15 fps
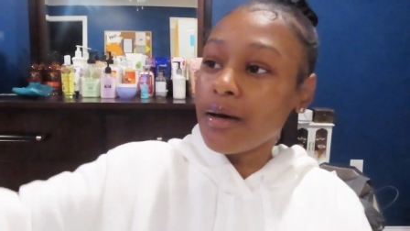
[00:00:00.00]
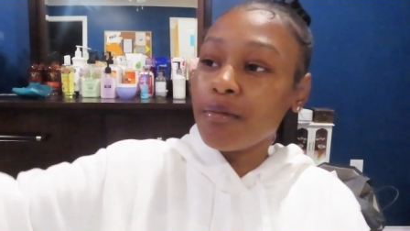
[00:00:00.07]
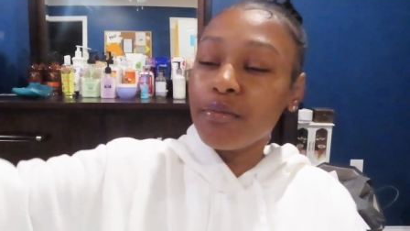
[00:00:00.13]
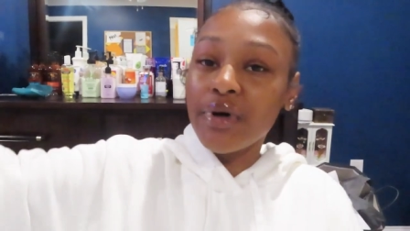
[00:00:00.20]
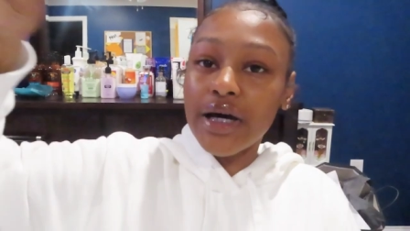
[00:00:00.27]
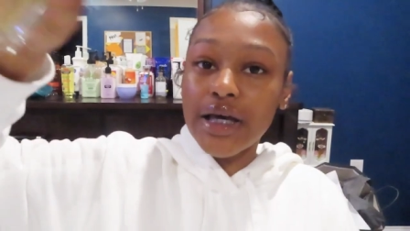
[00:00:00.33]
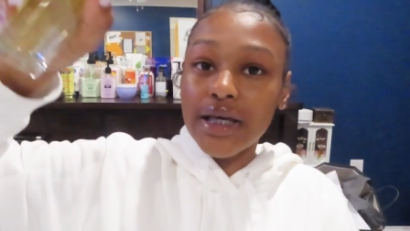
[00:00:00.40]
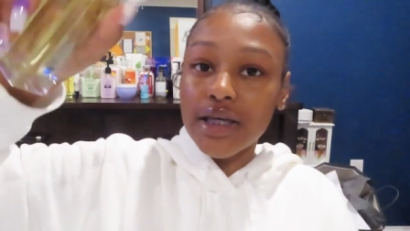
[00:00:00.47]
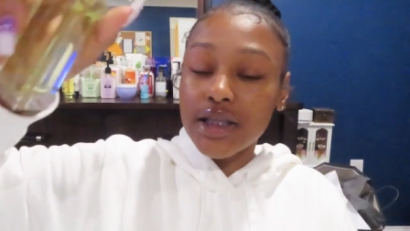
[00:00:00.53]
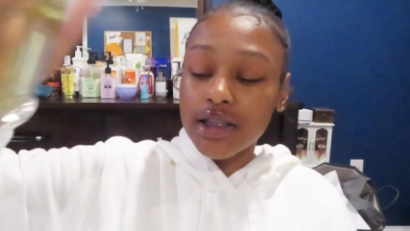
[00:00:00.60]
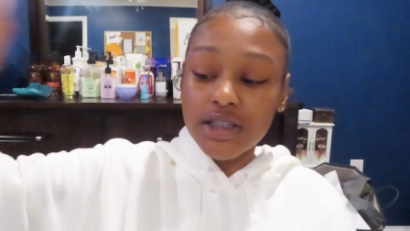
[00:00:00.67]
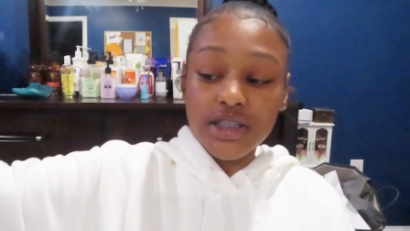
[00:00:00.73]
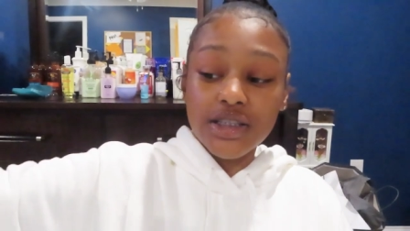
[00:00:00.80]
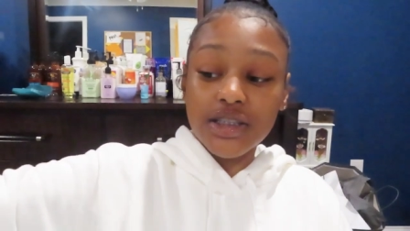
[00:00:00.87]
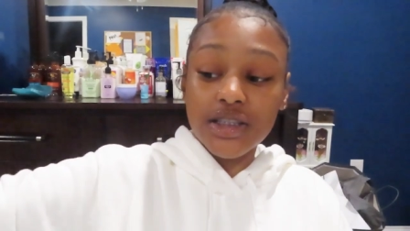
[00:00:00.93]
But
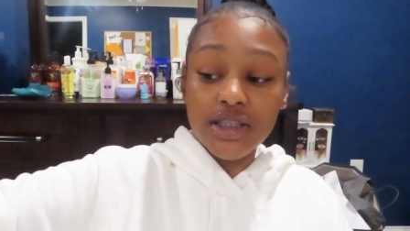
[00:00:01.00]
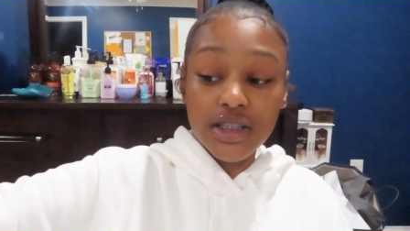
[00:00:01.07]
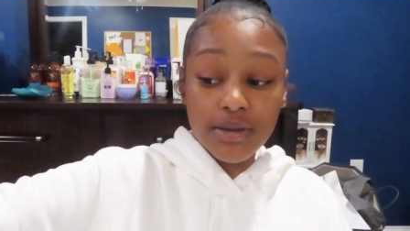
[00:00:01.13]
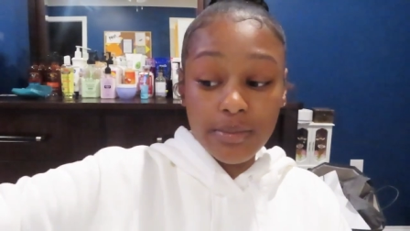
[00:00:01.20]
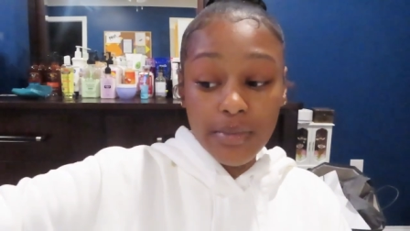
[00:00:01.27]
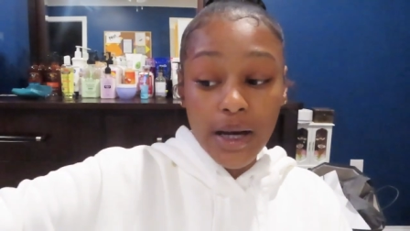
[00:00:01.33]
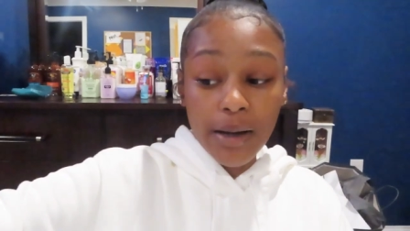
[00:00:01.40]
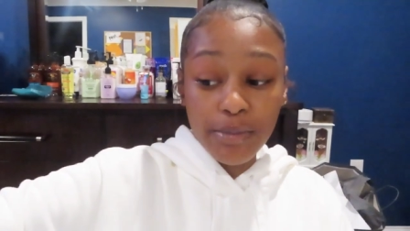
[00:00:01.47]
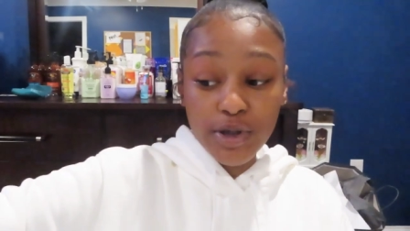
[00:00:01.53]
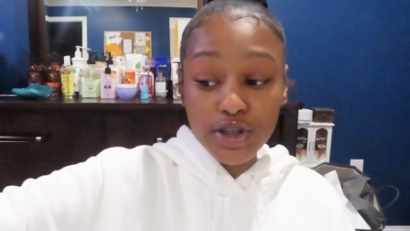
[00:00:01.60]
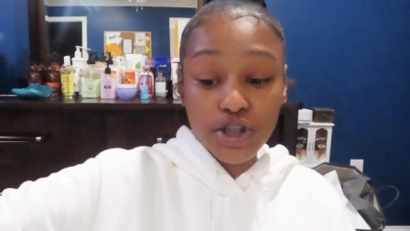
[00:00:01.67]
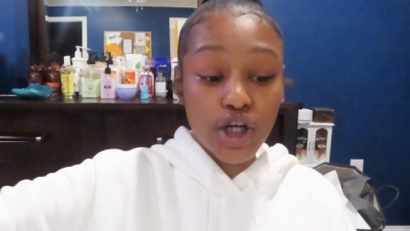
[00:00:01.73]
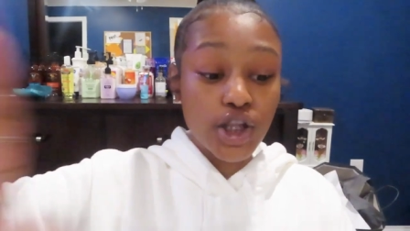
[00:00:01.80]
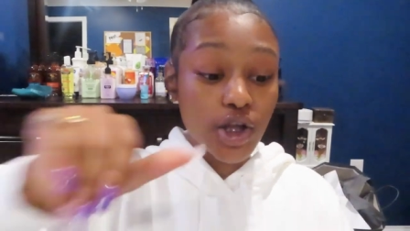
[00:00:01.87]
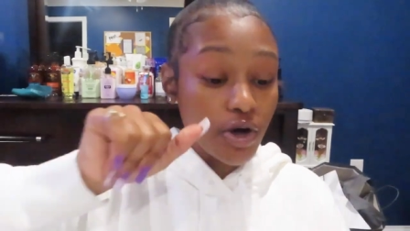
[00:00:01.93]
see, I
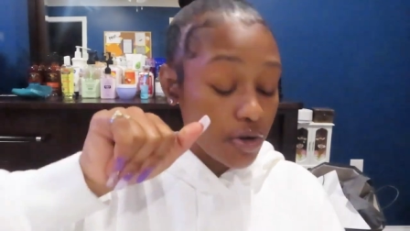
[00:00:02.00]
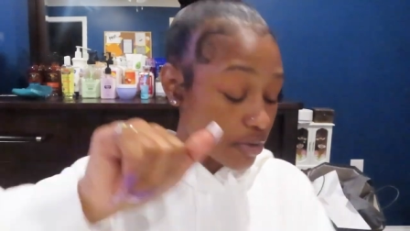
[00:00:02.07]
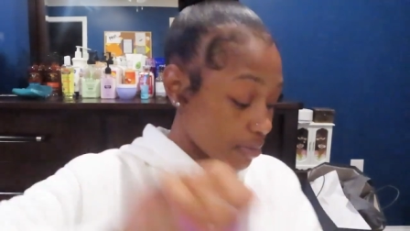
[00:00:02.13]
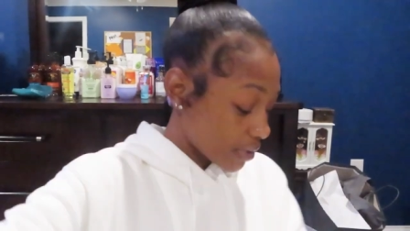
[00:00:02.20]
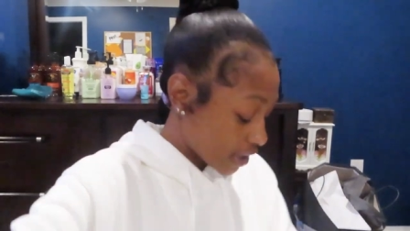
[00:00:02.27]
put y'all on.